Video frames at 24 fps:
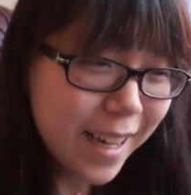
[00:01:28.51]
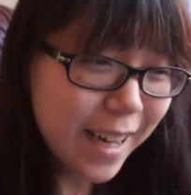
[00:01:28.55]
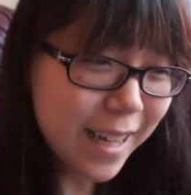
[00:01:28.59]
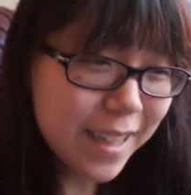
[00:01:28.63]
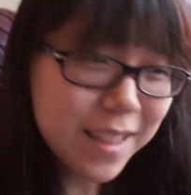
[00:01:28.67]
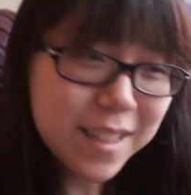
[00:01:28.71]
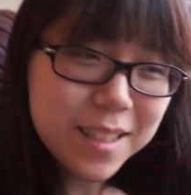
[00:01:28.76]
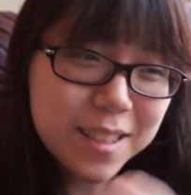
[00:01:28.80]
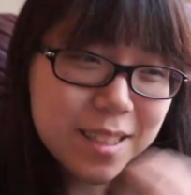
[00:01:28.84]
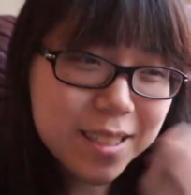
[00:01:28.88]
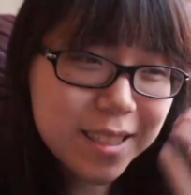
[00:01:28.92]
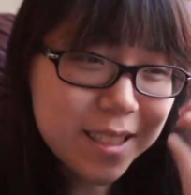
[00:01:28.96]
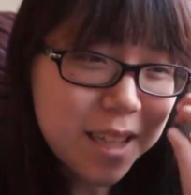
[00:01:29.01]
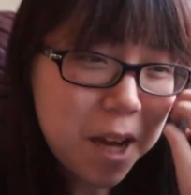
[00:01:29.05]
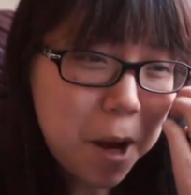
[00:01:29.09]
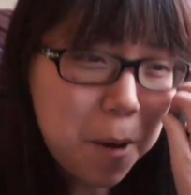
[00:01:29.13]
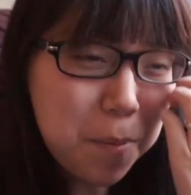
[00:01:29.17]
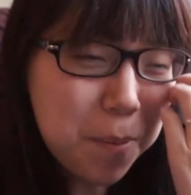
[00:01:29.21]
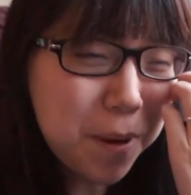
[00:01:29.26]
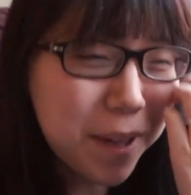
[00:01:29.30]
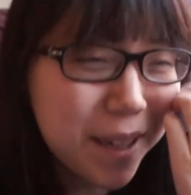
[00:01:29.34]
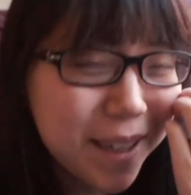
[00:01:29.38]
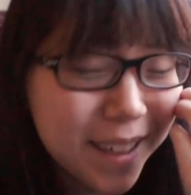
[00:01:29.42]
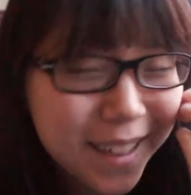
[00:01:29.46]
I need to
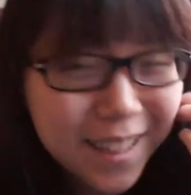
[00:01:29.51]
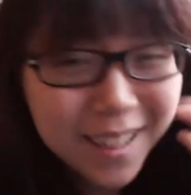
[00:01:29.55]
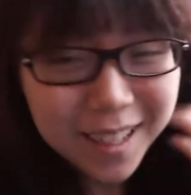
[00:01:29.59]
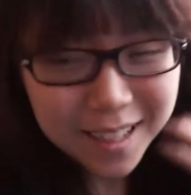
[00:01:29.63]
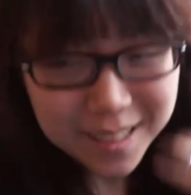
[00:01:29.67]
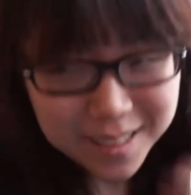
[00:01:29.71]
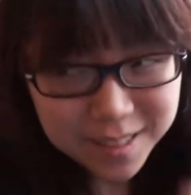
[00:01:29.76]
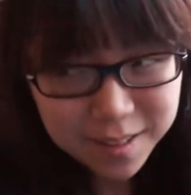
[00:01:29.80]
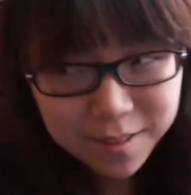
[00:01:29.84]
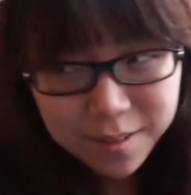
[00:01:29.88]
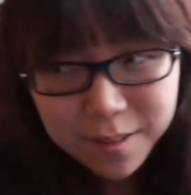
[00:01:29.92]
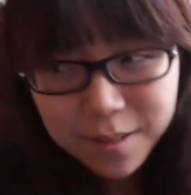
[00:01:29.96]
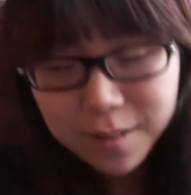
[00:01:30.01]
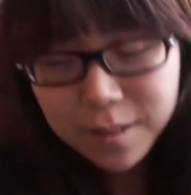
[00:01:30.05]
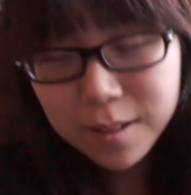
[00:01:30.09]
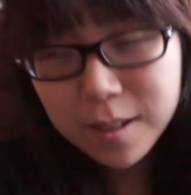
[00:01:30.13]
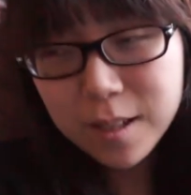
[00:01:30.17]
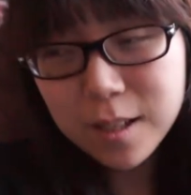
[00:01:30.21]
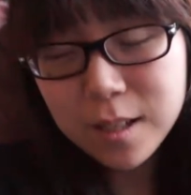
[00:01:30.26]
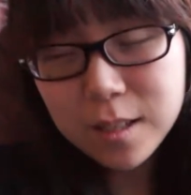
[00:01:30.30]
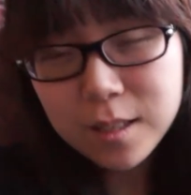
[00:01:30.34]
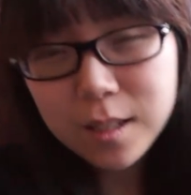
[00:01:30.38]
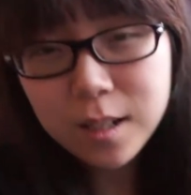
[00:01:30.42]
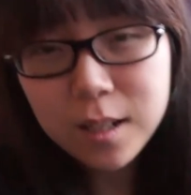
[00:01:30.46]
stop. So
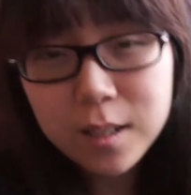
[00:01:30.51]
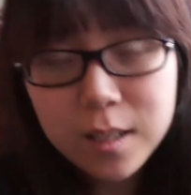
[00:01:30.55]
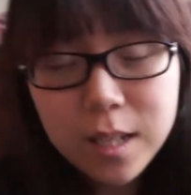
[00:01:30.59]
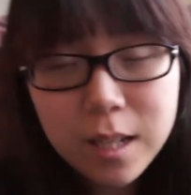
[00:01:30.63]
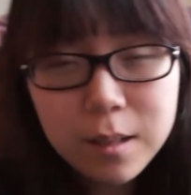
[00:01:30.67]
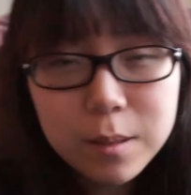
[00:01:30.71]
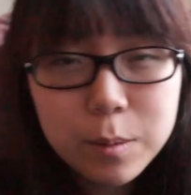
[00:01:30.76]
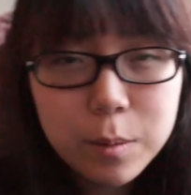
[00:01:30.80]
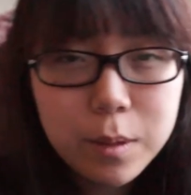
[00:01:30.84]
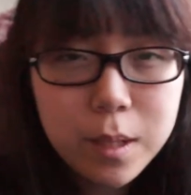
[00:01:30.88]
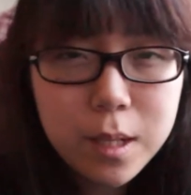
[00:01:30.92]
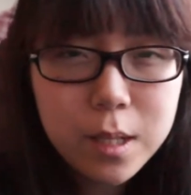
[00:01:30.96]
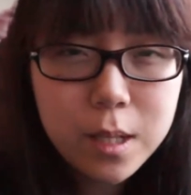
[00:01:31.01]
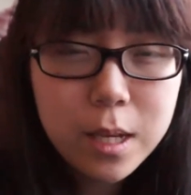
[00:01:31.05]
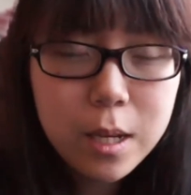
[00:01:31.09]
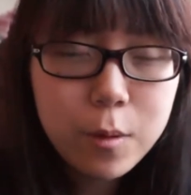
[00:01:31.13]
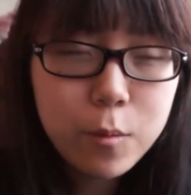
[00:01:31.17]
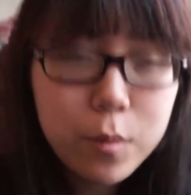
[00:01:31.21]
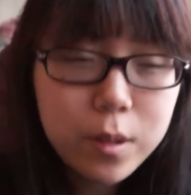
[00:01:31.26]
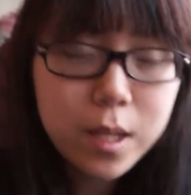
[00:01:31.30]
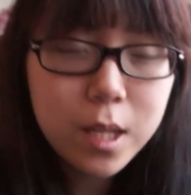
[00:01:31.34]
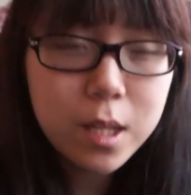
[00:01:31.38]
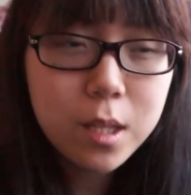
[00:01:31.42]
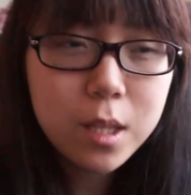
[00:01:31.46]
there are times when
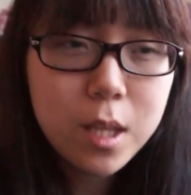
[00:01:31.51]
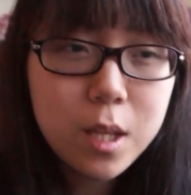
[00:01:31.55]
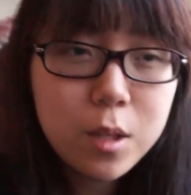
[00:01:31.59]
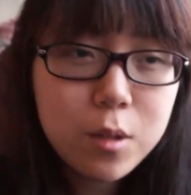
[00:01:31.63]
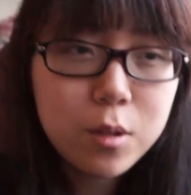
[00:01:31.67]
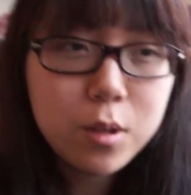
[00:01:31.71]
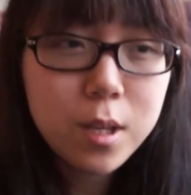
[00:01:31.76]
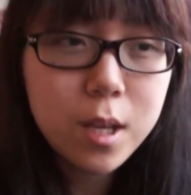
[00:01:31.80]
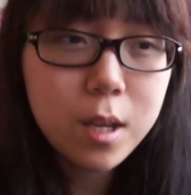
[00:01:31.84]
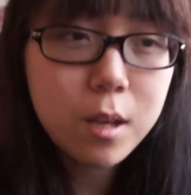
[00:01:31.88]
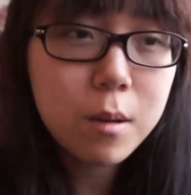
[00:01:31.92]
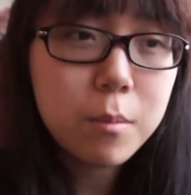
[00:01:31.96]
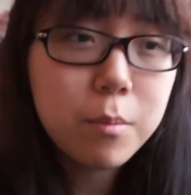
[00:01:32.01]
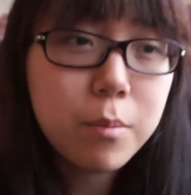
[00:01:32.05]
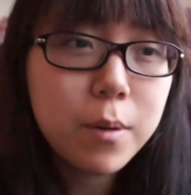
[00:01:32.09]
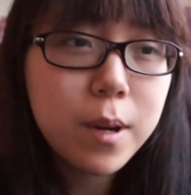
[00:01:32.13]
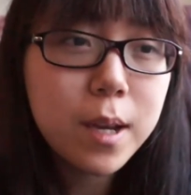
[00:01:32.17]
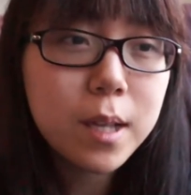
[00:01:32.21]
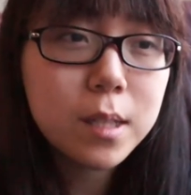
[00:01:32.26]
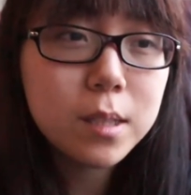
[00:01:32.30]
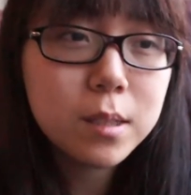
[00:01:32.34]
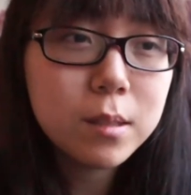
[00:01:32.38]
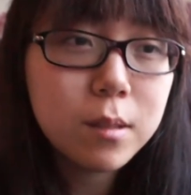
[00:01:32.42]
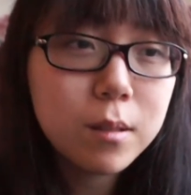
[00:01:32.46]
I need to take a
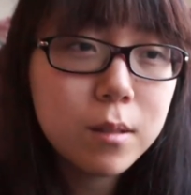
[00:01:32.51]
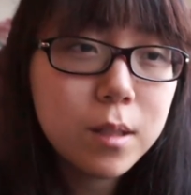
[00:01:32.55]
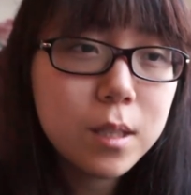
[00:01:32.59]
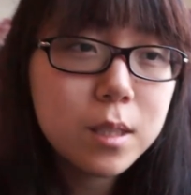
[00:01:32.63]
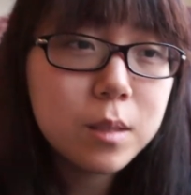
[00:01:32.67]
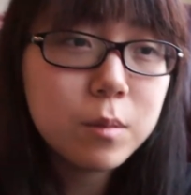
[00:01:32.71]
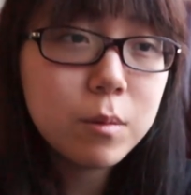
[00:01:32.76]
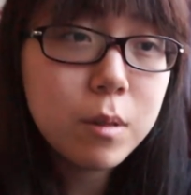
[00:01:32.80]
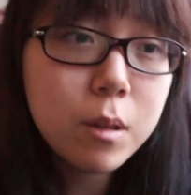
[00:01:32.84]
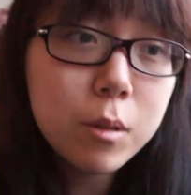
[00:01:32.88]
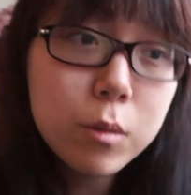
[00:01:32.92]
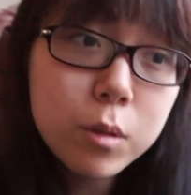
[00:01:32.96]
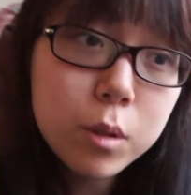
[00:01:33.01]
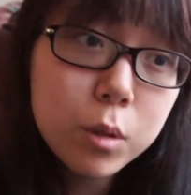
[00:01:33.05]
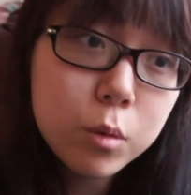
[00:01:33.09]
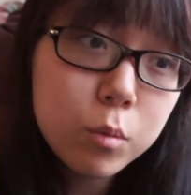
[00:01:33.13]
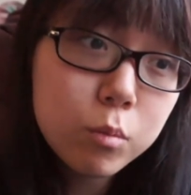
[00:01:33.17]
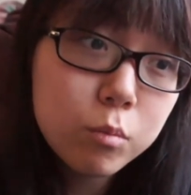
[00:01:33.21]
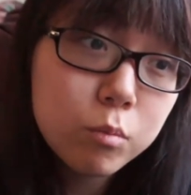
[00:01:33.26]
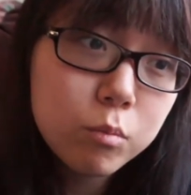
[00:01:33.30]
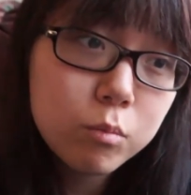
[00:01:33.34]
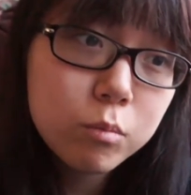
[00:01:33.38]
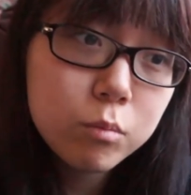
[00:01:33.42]
break, so that's what I'll do.